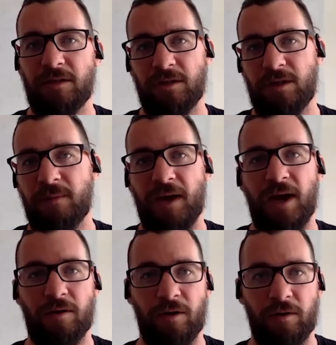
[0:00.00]
to just
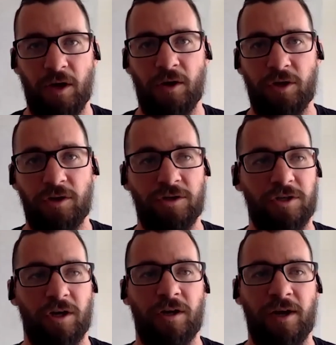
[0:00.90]
embark on a, on a huge
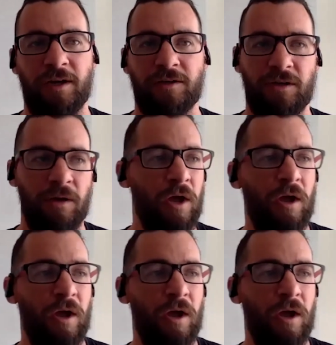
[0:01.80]
journey now. So wow.